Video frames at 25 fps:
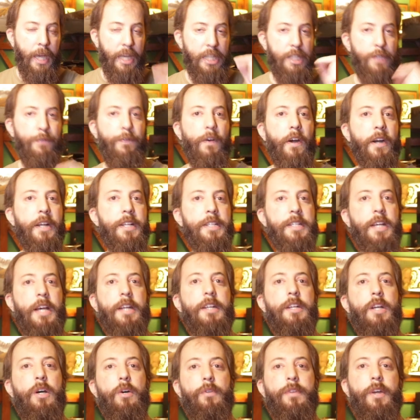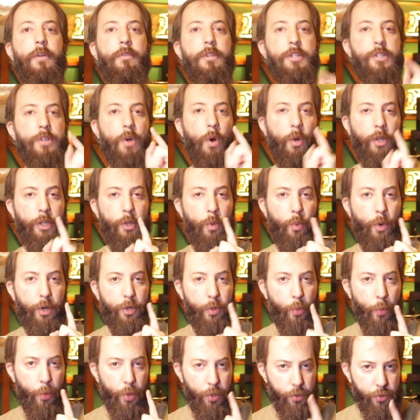As far as I know, there is only
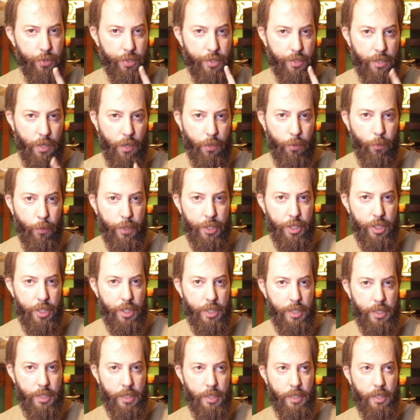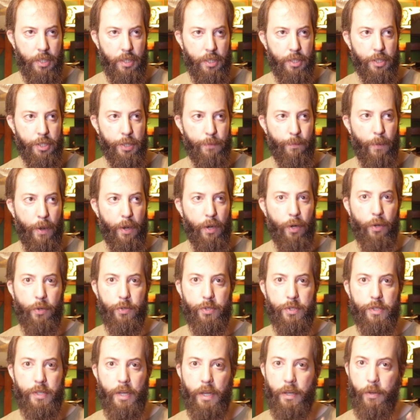one runestone, which is the
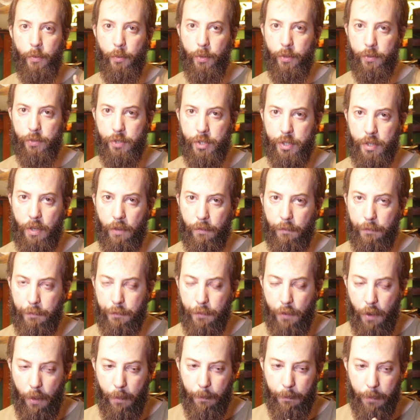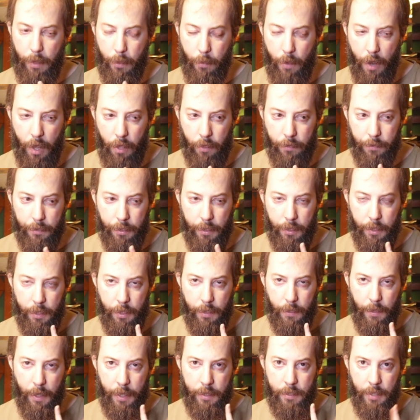Sparlosa runestone from around
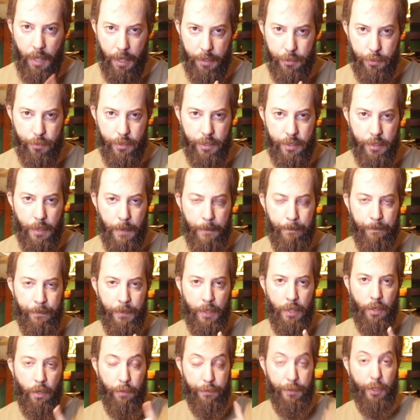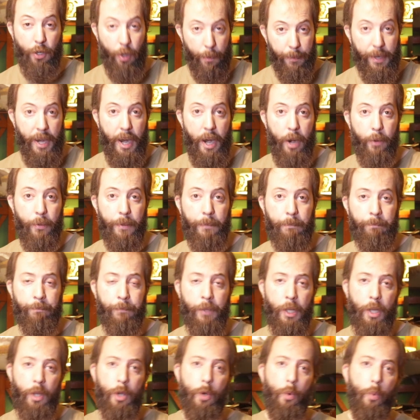800 of the Common Era,
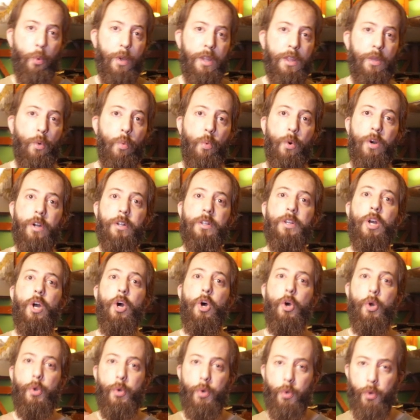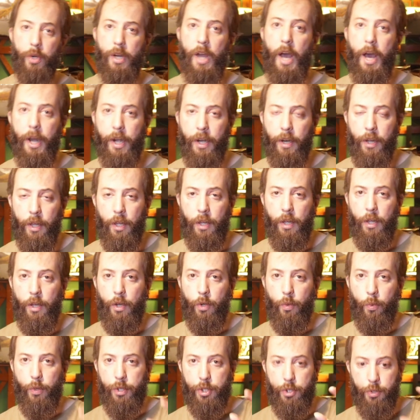with the word runar,
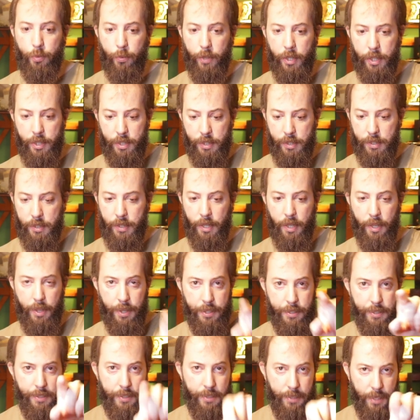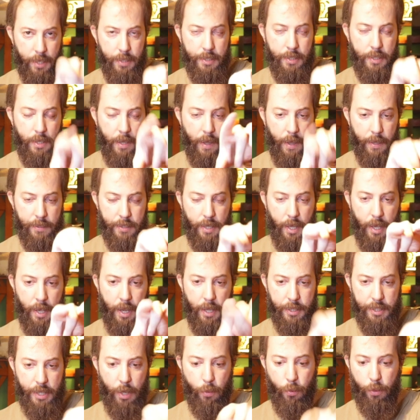which reads does
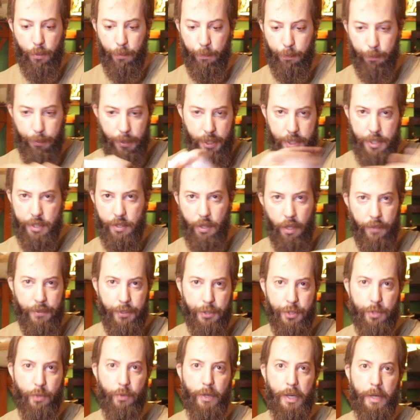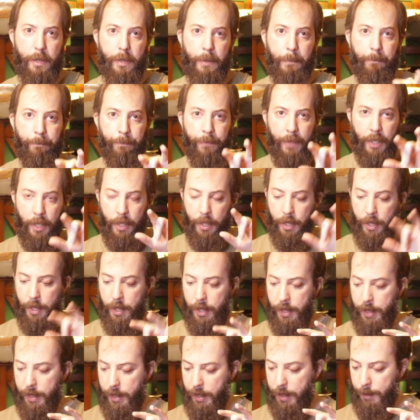as I will place on the screen,
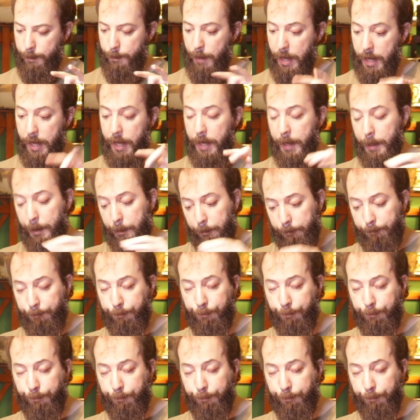meaning